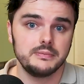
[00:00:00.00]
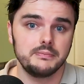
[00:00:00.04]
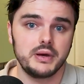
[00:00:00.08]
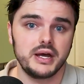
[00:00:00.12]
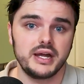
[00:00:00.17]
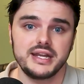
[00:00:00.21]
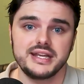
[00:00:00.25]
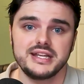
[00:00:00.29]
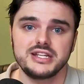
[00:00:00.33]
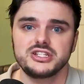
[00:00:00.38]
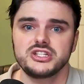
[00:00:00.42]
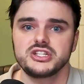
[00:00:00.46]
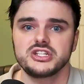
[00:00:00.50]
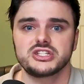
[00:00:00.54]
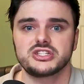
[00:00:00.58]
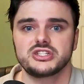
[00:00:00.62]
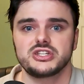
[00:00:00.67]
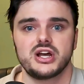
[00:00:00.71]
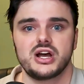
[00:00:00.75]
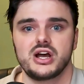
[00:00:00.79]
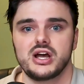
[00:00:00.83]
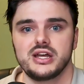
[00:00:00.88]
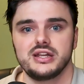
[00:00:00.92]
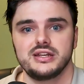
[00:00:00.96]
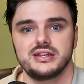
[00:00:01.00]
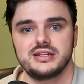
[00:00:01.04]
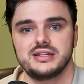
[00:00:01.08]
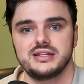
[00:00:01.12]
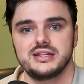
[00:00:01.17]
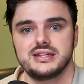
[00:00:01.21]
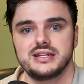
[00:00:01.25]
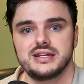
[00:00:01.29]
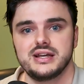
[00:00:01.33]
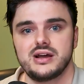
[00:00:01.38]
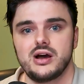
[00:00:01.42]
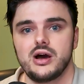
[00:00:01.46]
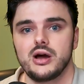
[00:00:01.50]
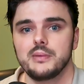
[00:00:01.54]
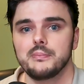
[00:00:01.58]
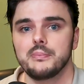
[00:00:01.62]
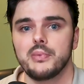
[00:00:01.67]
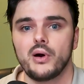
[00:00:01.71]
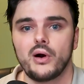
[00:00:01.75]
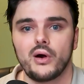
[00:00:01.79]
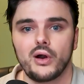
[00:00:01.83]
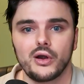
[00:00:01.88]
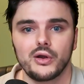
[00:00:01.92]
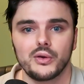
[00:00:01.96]
but it's just not on
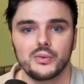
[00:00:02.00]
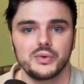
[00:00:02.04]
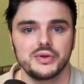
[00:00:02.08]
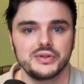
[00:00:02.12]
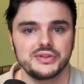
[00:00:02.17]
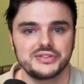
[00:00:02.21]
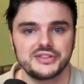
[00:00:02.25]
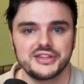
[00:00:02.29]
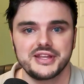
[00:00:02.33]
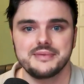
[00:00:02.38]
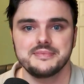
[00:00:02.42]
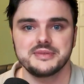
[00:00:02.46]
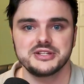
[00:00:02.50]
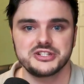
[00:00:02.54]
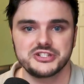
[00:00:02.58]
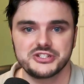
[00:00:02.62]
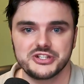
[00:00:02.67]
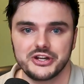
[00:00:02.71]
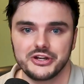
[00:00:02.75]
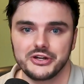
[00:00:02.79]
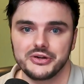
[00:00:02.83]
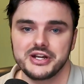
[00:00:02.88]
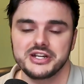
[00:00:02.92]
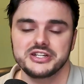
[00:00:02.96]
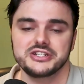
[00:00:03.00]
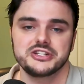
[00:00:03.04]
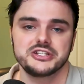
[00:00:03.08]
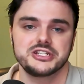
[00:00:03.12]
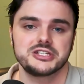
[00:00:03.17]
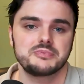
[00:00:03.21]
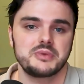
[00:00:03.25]
par with image generation,